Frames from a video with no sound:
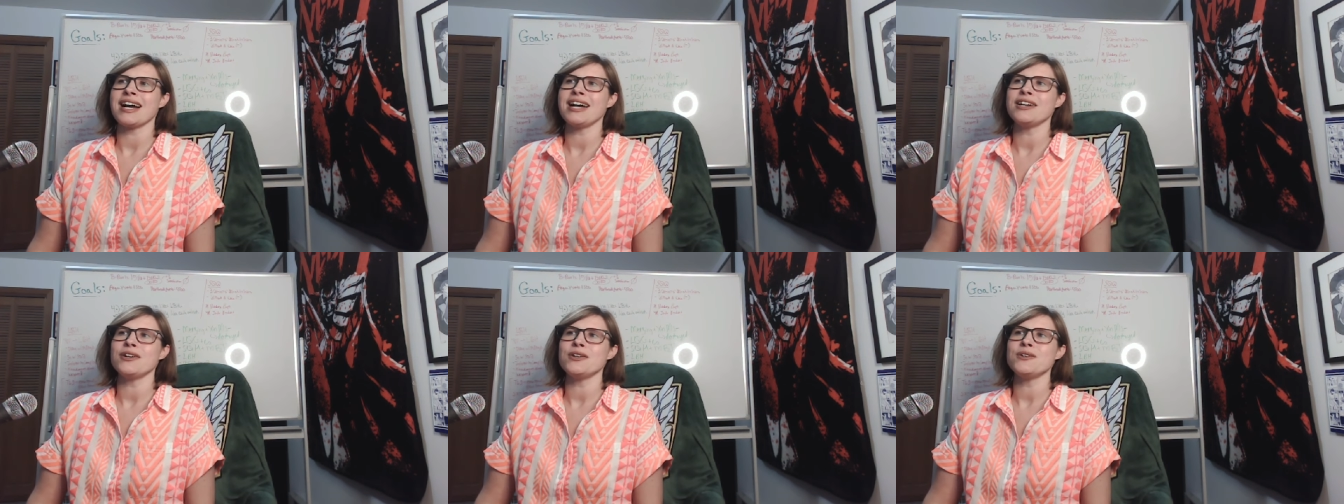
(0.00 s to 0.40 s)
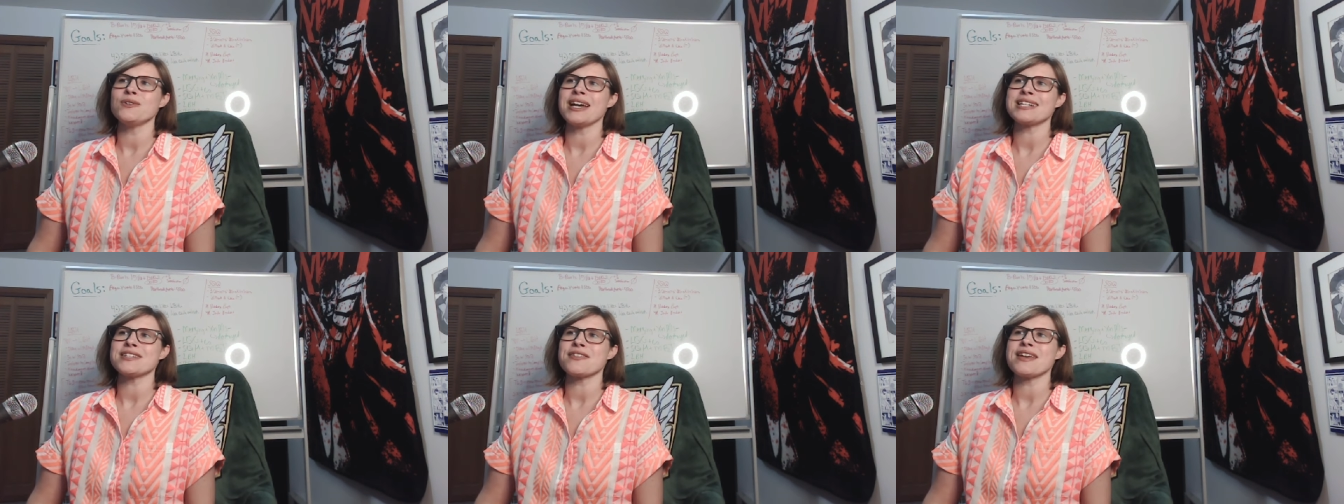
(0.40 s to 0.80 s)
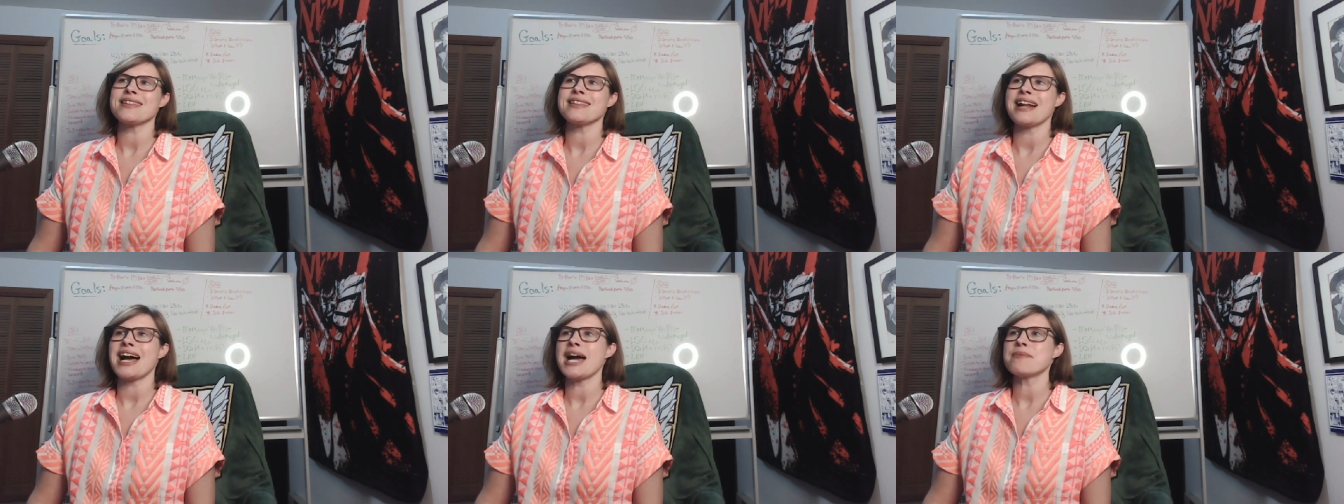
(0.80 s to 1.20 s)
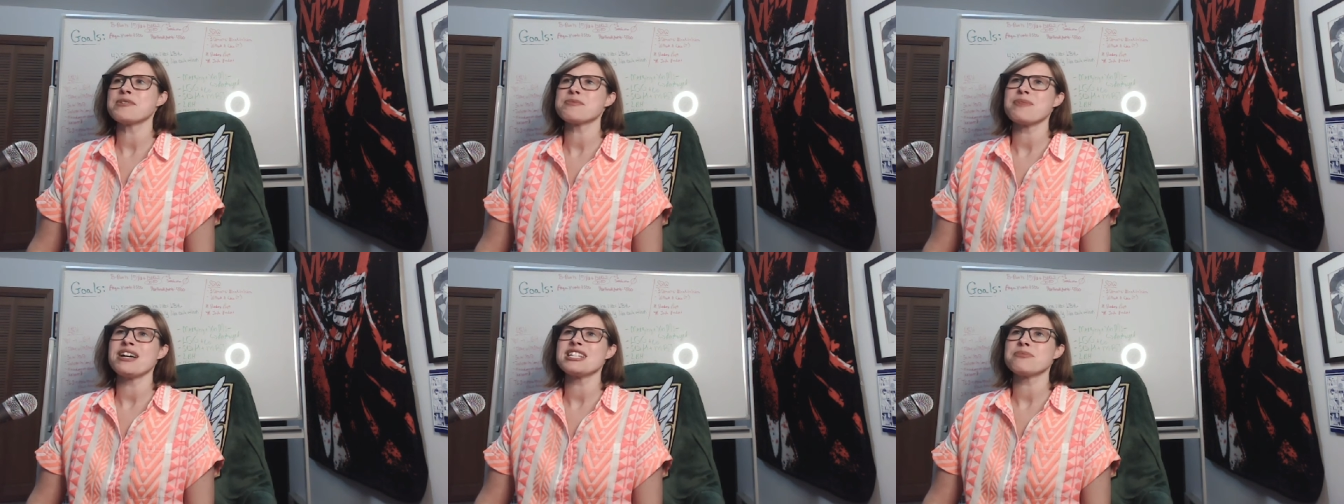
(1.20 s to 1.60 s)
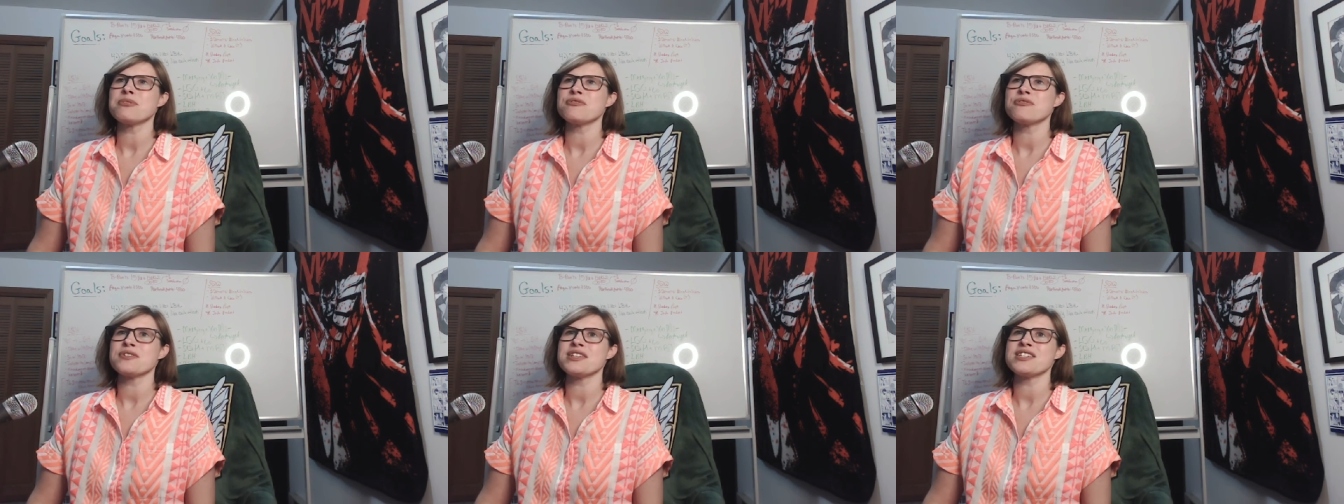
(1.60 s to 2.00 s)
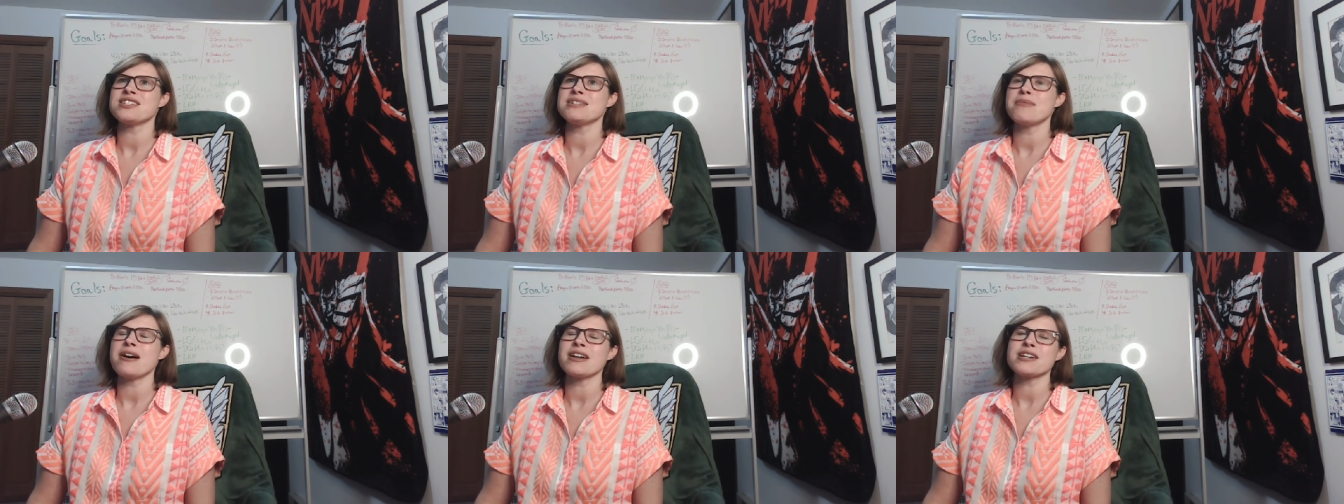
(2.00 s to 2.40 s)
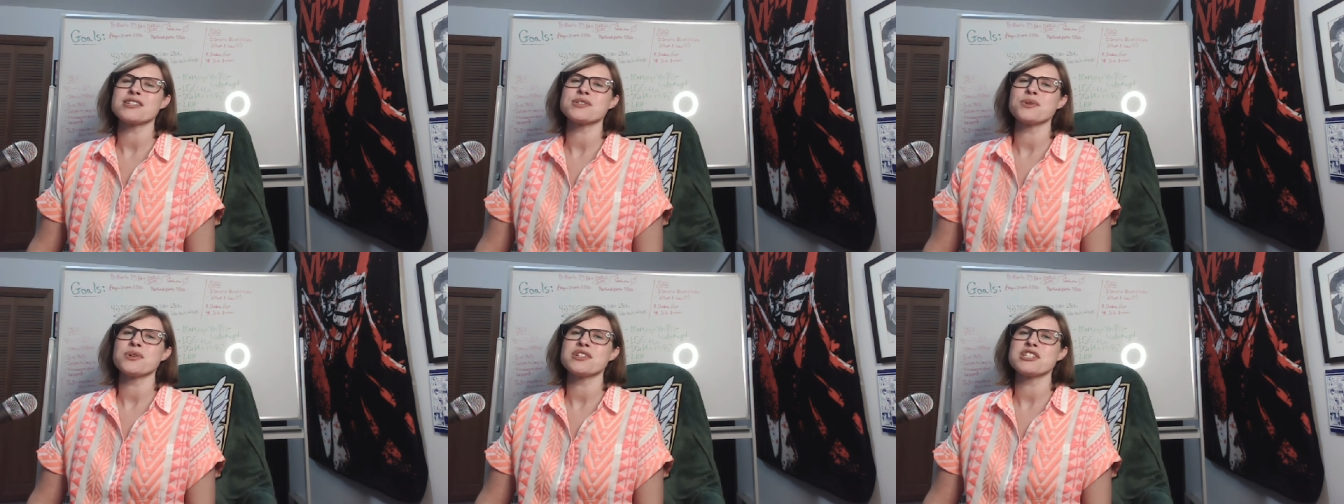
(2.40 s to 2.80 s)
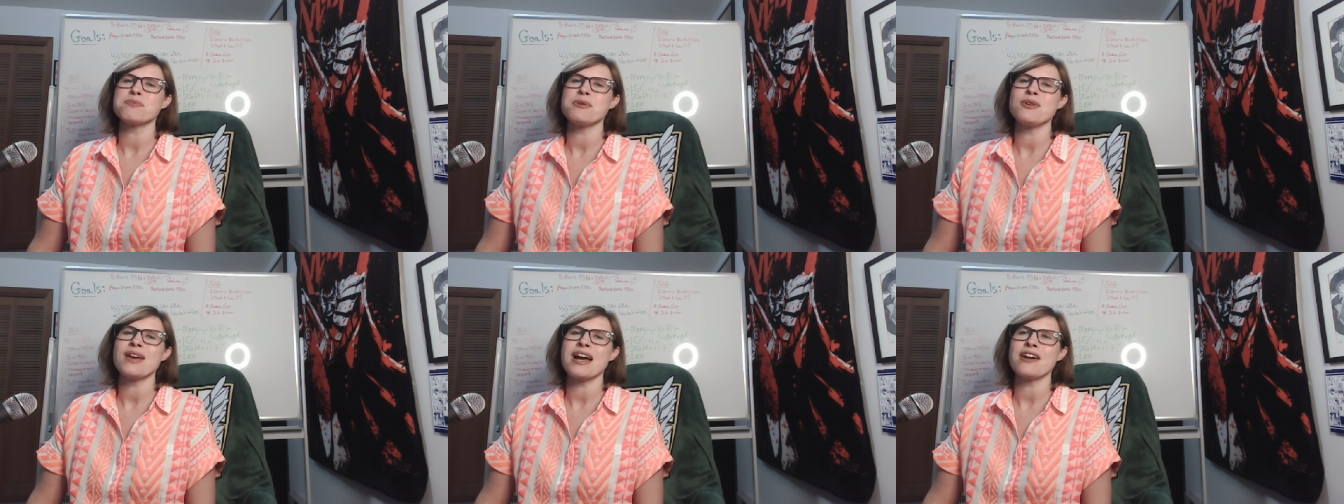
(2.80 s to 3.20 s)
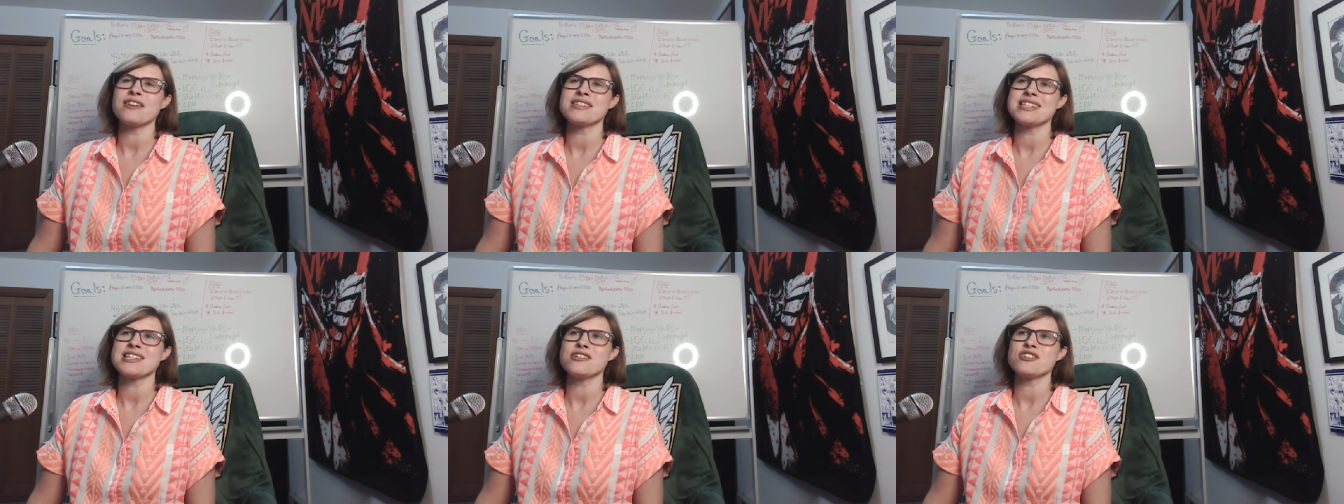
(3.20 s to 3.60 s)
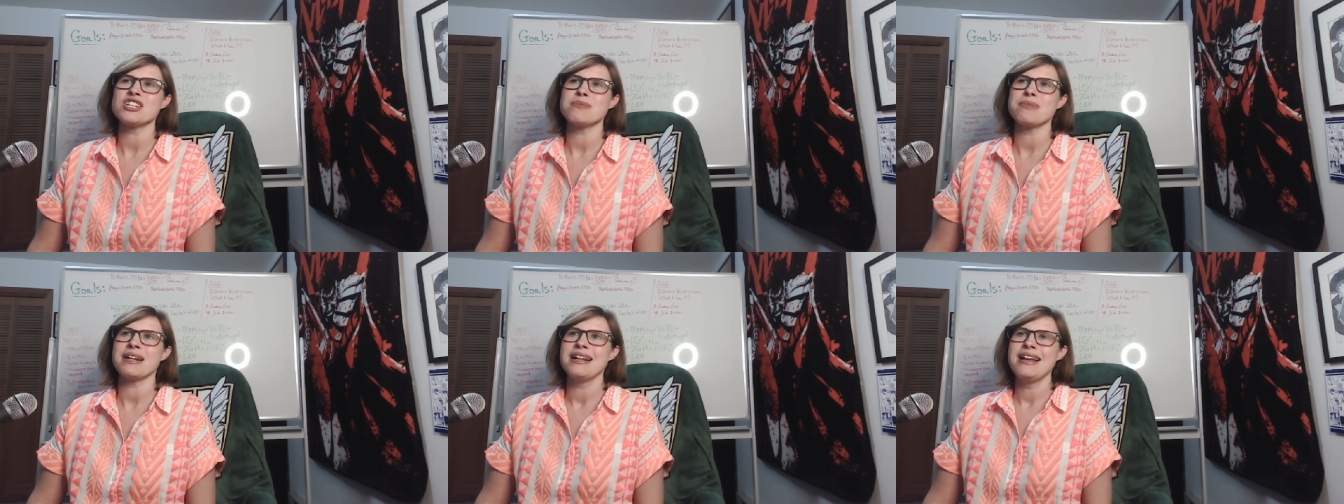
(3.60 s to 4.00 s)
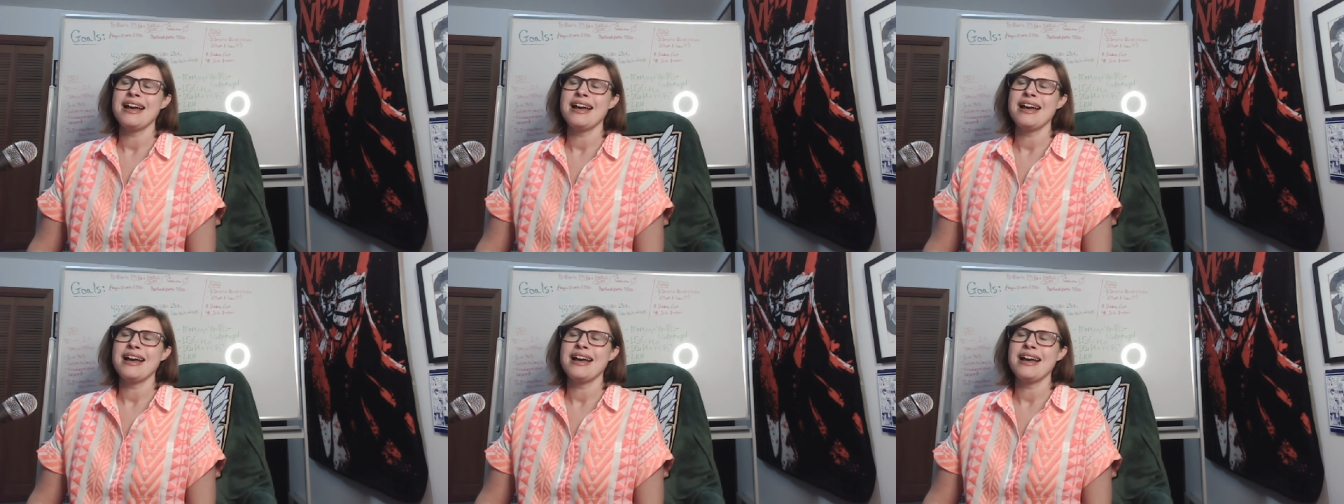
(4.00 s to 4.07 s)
I know you like to think that I'm responsible for this demonic sword spewing out all this energy, but